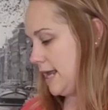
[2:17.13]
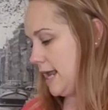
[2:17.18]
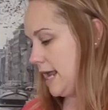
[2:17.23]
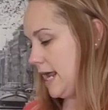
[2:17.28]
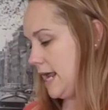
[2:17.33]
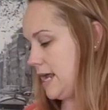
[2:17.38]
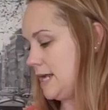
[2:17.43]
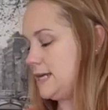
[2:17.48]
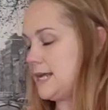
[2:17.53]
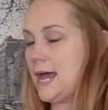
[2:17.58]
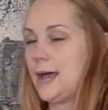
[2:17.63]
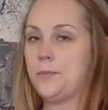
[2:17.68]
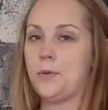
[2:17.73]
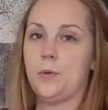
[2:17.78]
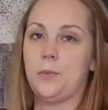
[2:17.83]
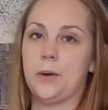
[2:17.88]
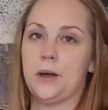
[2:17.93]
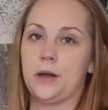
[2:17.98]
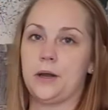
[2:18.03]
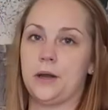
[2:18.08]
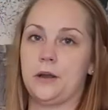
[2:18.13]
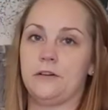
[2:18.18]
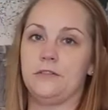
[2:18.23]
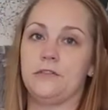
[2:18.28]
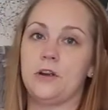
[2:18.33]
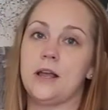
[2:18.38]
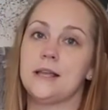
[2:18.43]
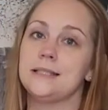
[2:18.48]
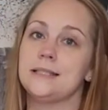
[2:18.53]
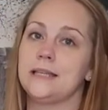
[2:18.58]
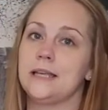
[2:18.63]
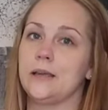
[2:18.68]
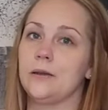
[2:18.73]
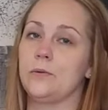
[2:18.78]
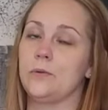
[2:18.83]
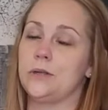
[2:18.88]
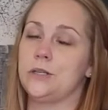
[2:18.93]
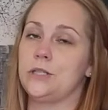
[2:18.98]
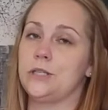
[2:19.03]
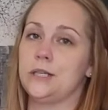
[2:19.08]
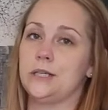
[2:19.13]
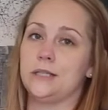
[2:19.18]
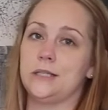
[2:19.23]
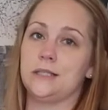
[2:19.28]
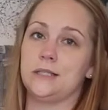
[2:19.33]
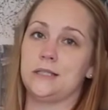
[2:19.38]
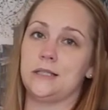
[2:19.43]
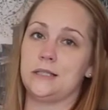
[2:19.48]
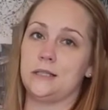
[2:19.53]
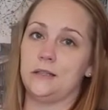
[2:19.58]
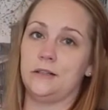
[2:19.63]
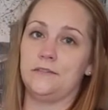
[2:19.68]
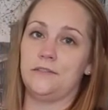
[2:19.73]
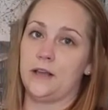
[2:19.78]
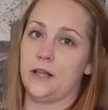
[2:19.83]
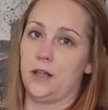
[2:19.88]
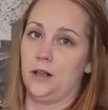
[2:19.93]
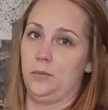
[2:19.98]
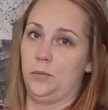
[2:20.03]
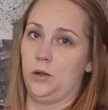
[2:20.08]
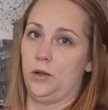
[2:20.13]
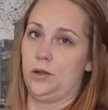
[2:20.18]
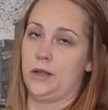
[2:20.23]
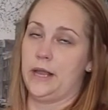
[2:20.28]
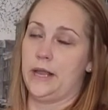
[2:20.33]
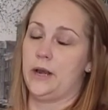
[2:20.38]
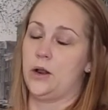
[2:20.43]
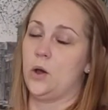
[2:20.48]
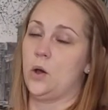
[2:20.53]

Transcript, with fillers: and Apple Butter Frosting, which is still available and